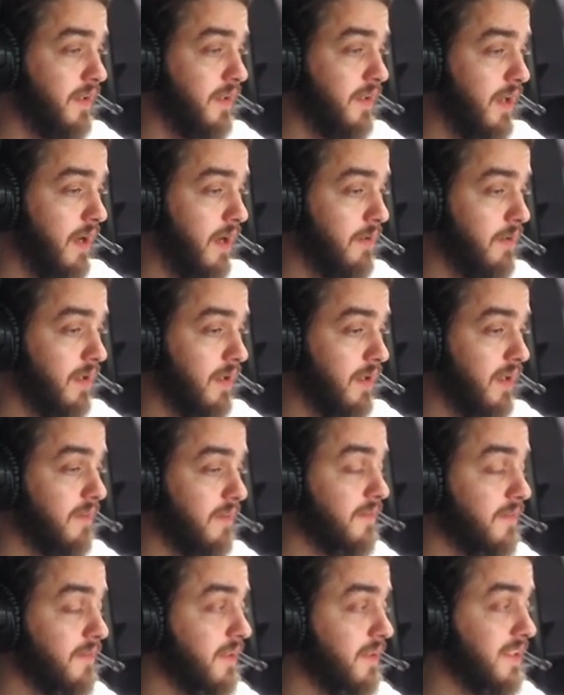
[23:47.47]
I will give
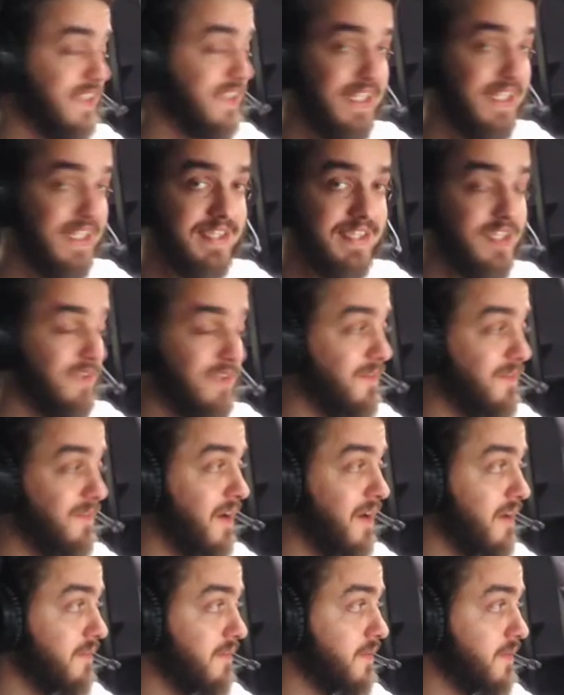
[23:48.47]
a
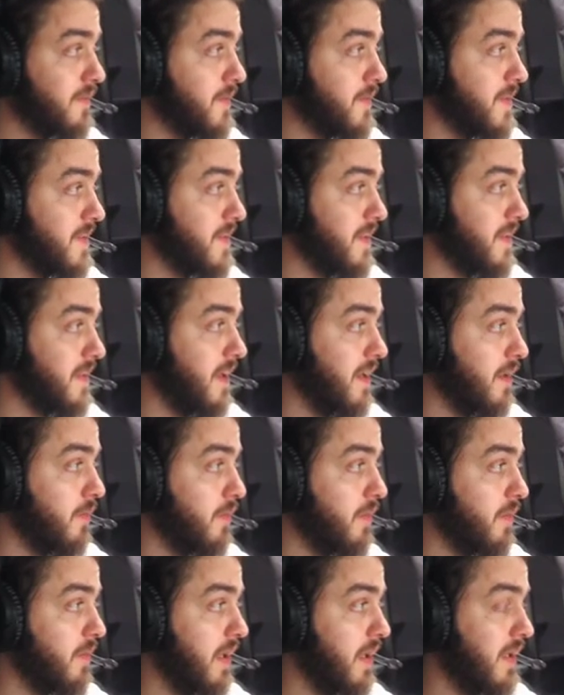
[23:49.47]
6.5 to Seasoned
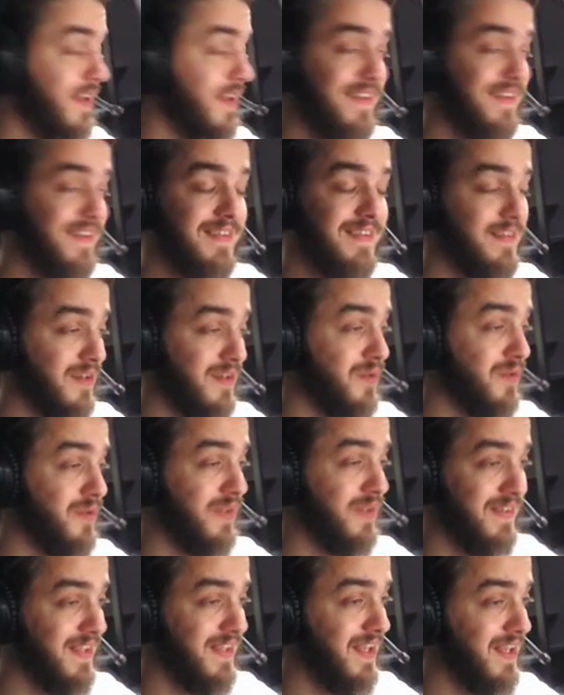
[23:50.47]
Hollowblade. It's so
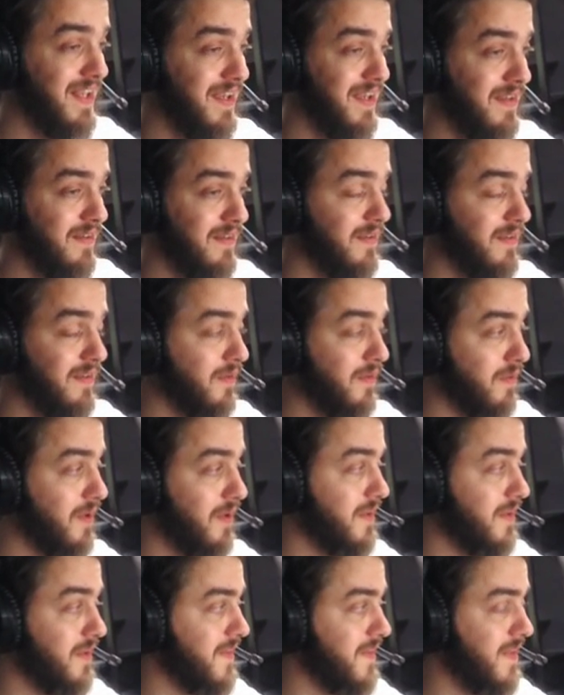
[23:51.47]
resilient, you're gonna
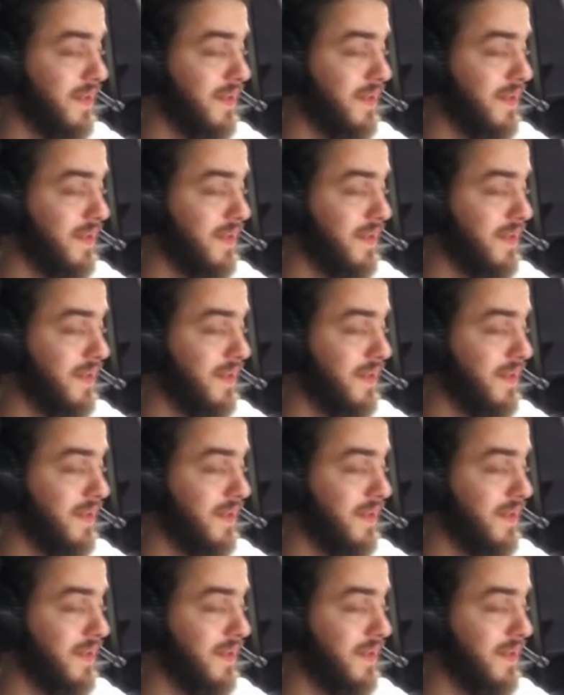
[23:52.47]
see.